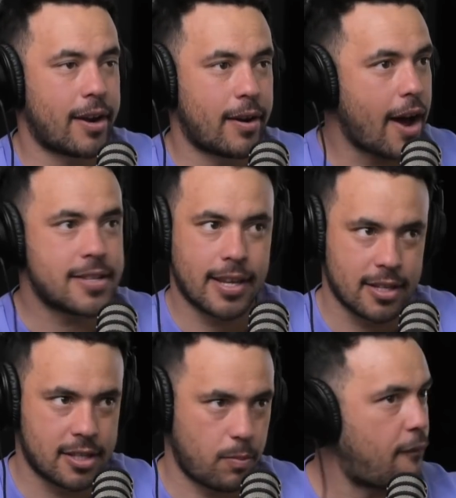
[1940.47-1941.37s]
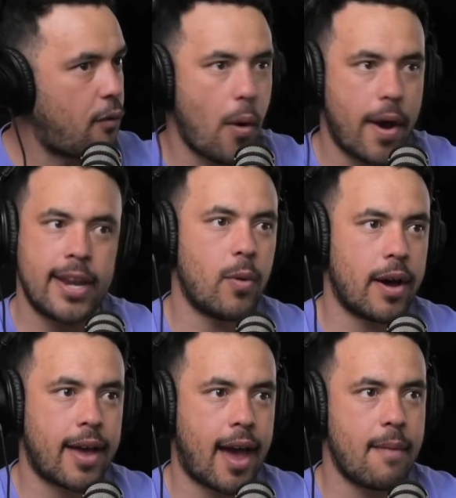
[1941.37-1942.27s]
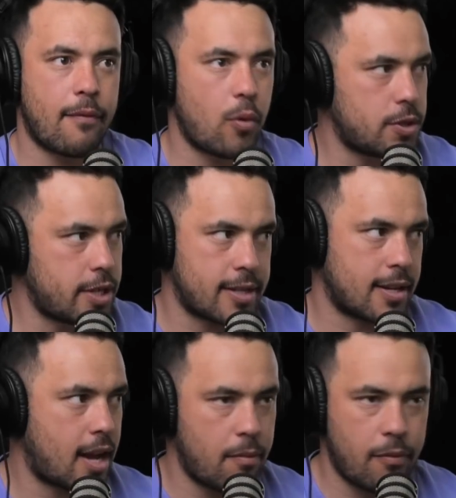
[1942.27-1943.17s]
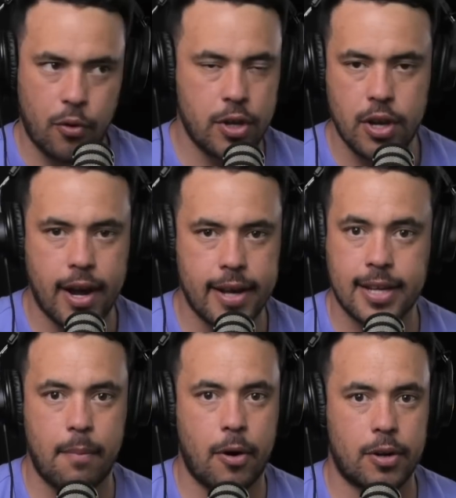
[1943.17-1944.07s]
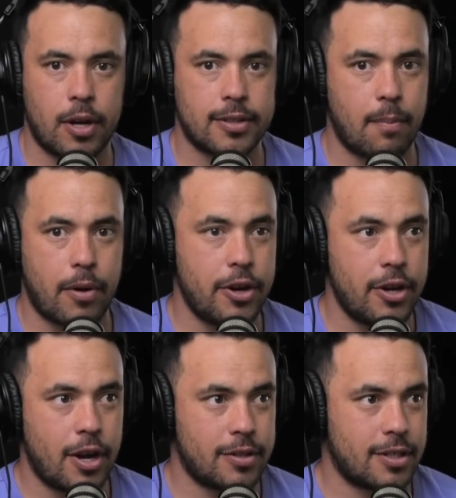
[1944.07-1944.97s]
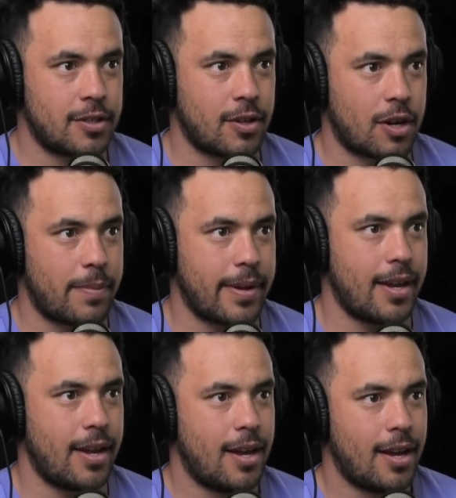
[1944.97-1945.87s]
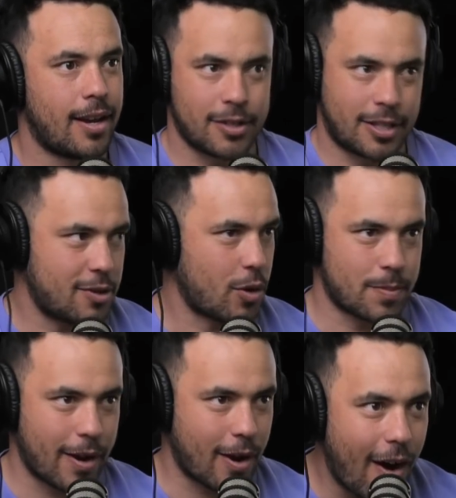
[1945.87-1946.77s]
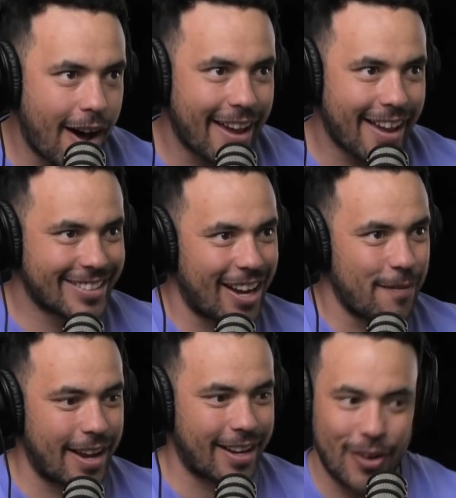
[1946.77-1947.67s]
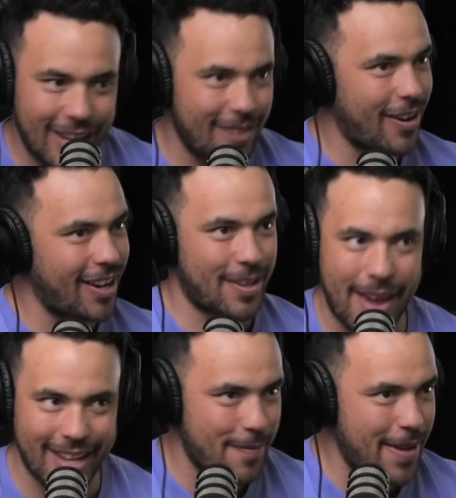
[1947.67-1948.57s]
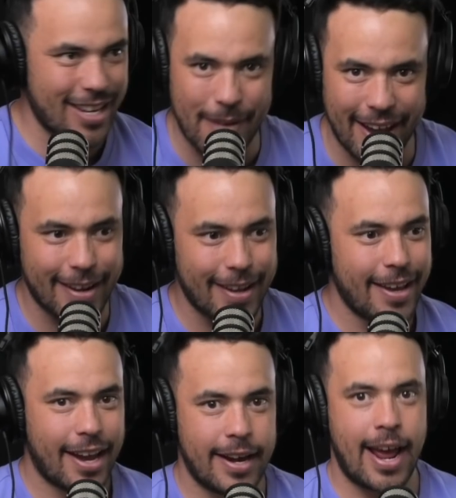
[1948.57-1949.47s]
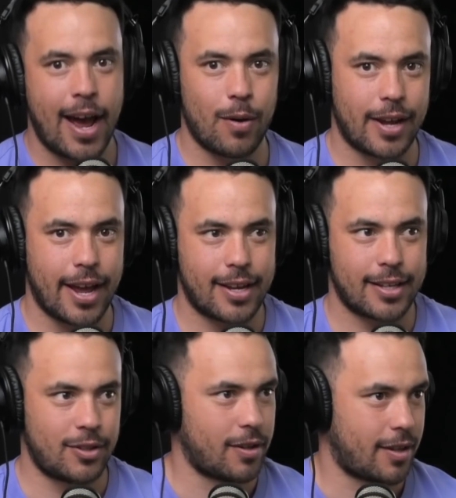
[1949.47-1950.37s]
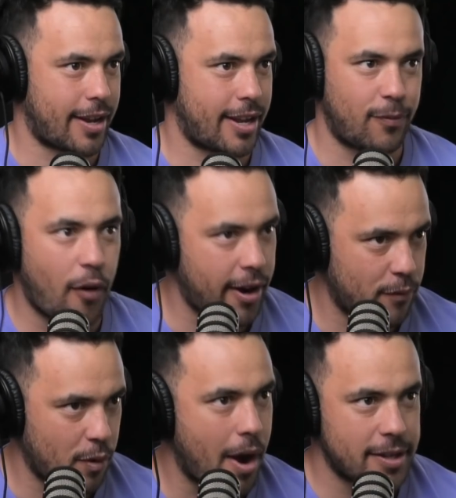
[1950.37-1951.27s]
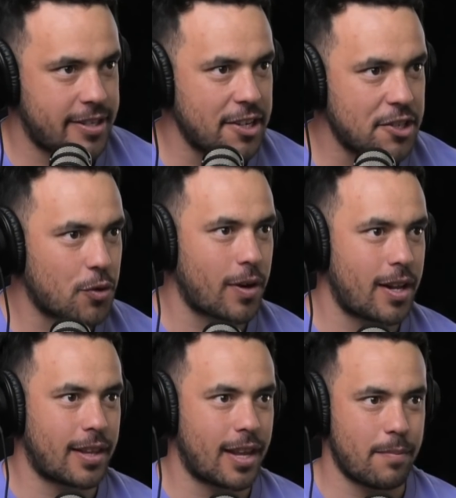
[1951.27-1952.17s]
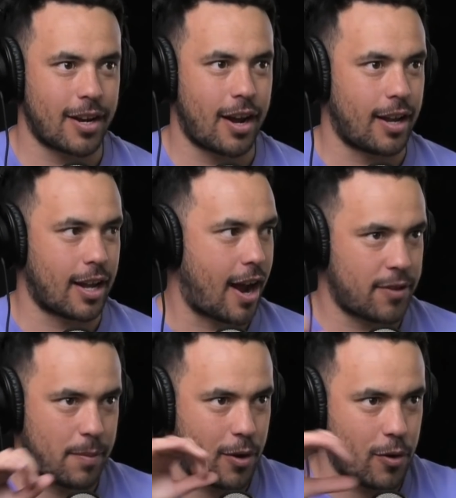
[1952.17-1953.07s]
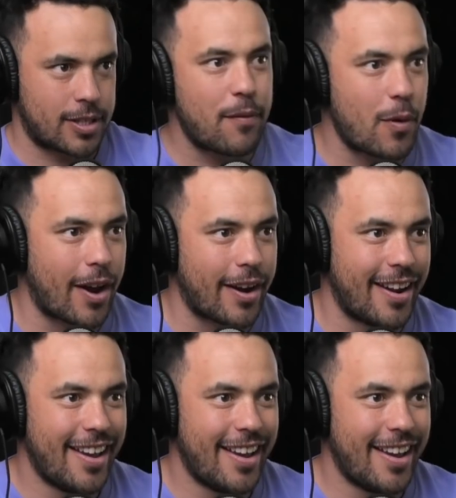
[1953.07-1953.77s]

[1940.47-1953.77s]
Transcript: And I said this before anyone came, before Jackson come, before you guys come on. I was like, bro, it's just not going to be... Like, because he's always my guy. so I'm like, Lukey, fuck, the man. Yeah. And now, like, it's not like he's fighting for my attention or anything, but I have to be across everyone.